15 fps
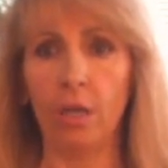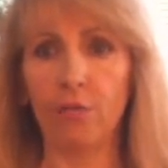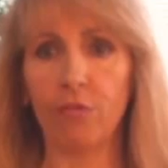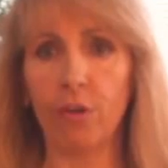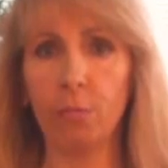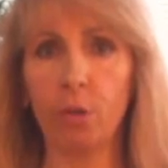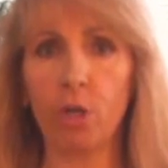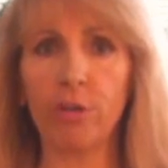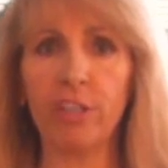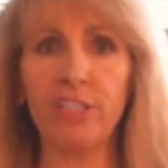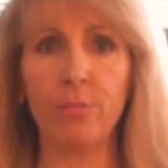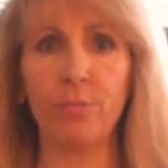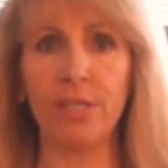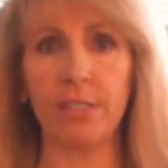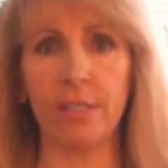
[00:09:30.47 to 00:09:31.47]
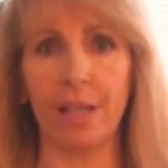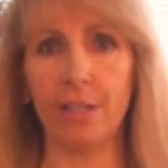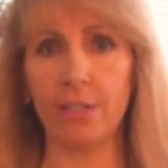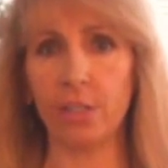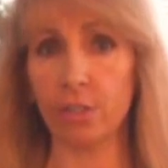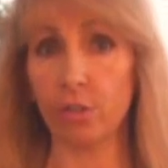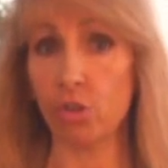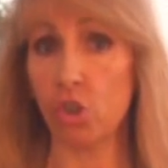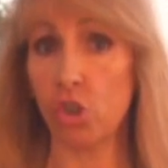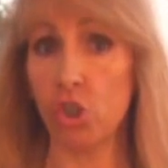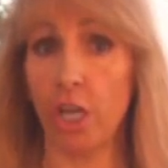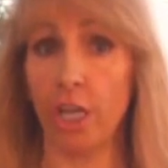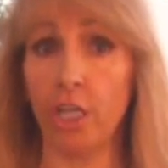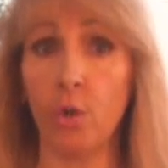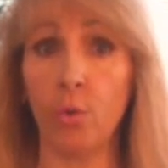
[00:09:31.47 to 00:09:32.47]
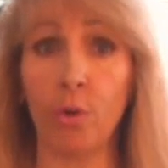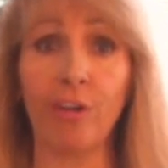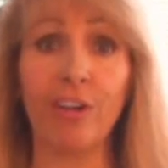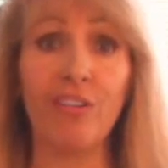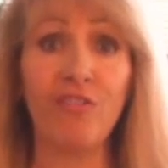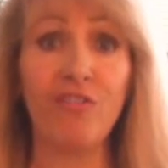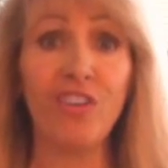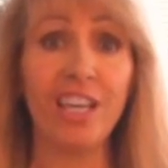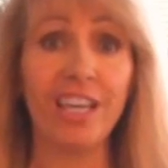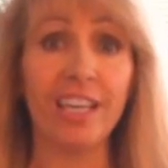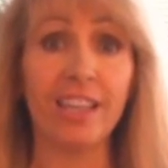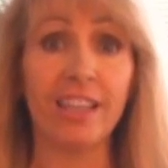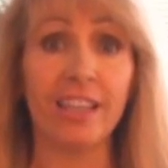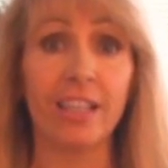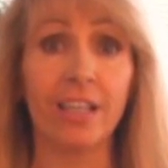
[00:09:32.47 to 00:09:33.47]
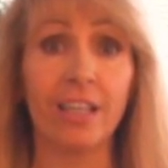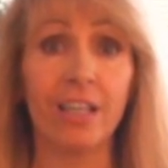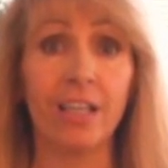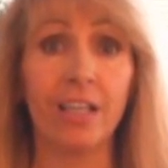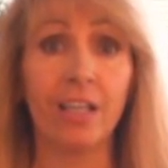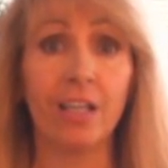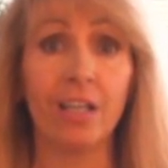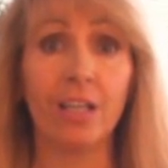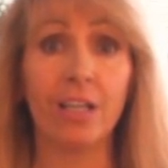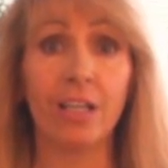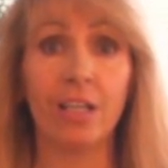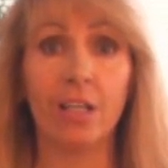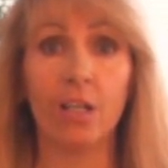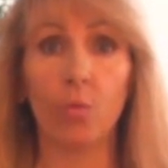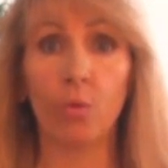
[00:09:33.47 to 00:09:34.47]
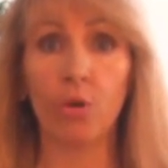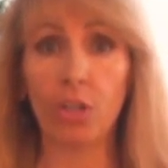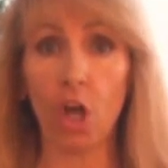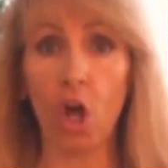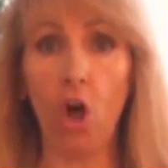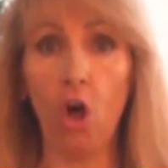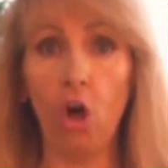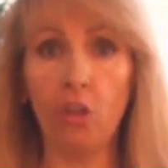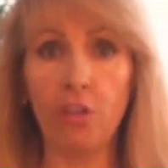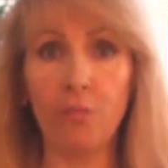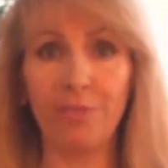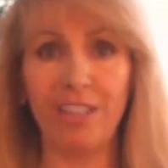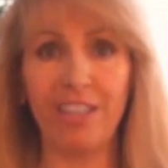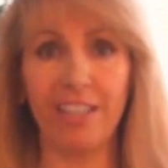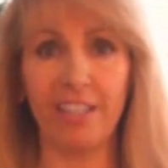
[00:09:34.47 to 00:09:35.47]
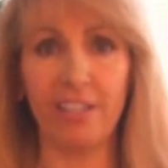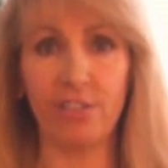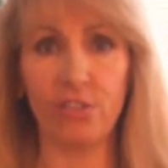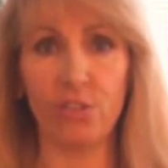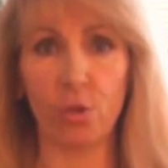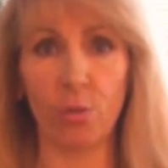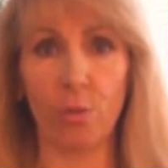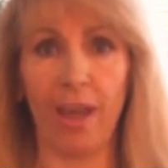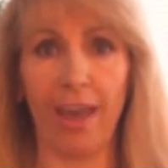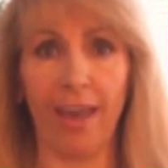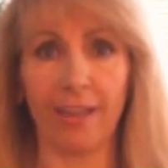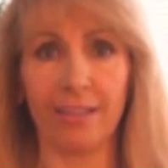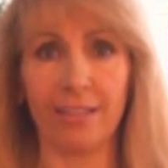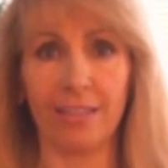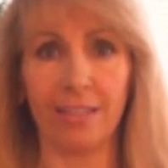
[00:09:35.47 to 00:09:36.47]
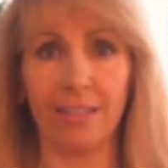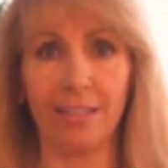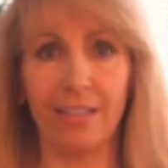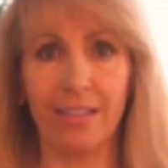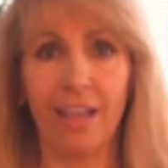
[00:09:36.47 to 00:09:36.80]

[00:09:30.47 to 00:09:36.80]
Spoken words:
from Christmas until January 5th with all the planets direct.